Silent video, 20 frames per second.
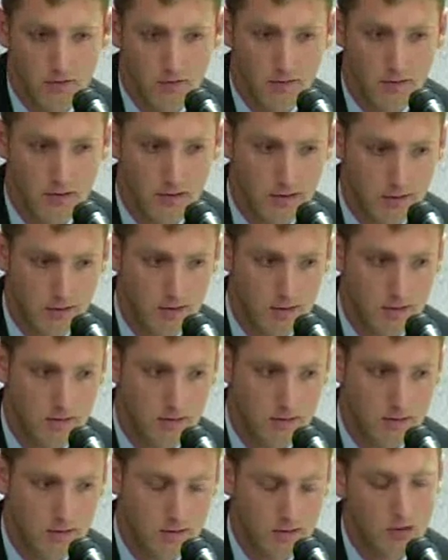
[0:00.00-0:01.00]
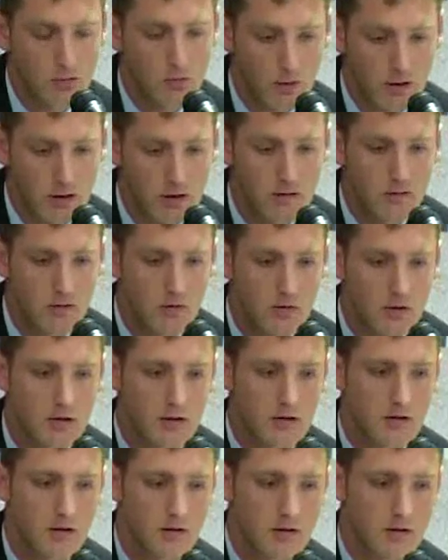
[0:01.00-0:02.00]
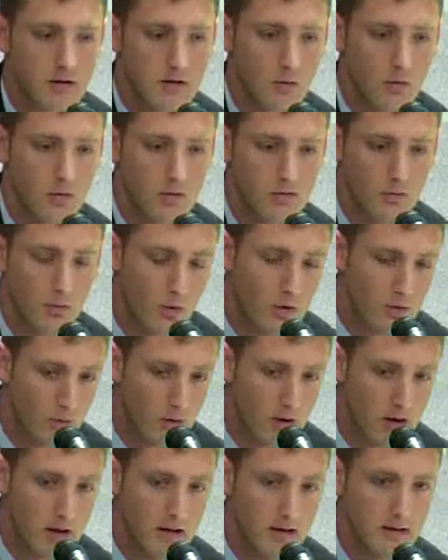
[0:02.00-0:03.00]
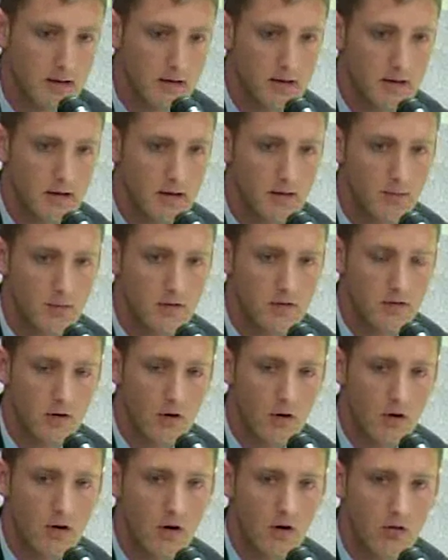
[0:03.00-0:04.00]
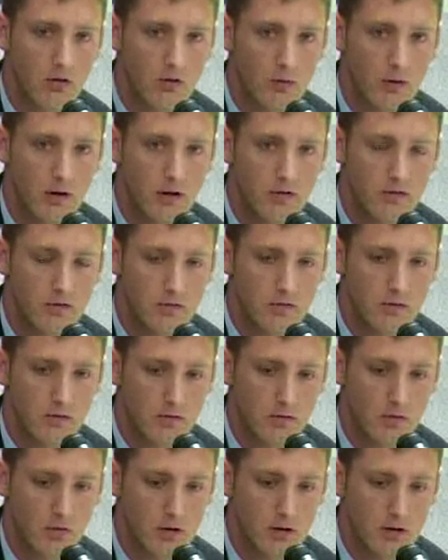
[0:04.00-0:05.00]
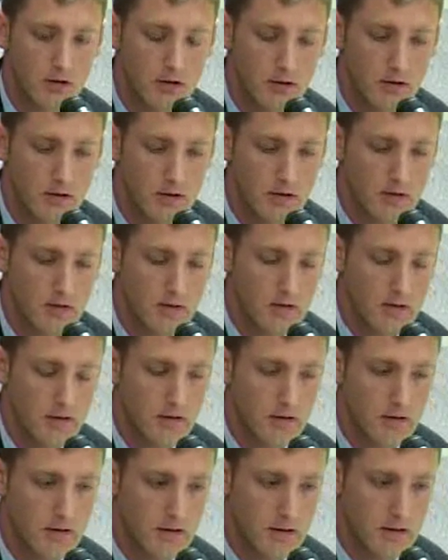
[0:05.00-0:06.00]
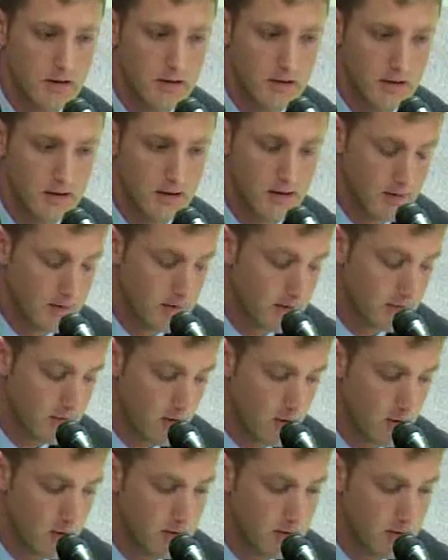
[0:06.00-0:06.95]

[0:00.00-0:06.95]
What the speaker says: a good way to do it. It's one way. I mean, there are other ways to do it. That's how our